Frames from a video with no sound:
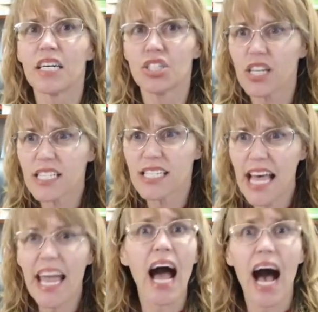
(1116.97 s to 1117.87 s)
just
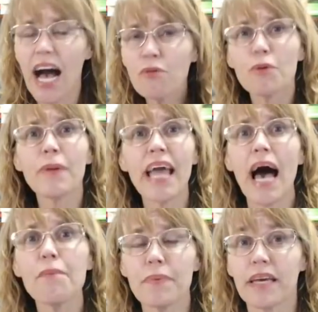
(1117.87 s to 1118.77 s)
say, I will be
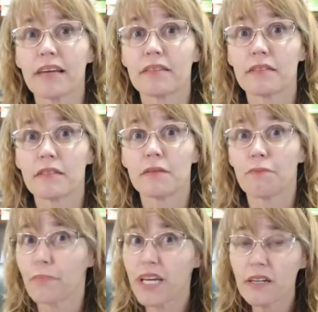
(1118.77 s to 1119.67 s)
happy,
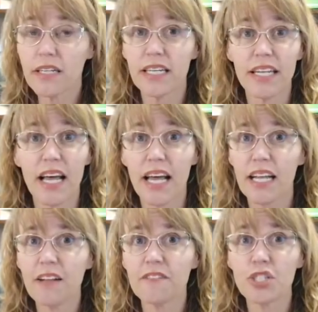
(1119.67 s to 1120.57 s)
period.
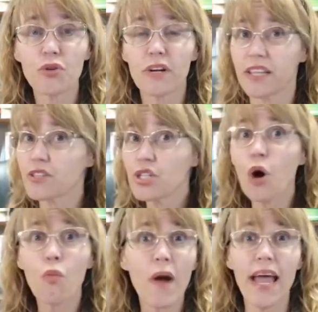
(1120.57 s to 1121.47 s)
End of story. There's
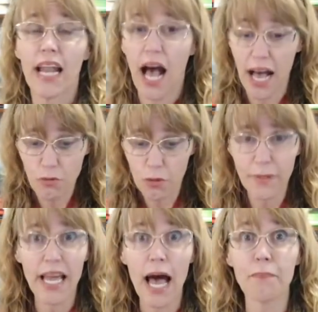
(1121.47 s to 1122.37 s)
no when. I will
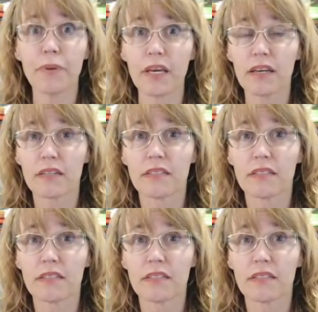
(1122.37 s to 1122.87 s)
be happy.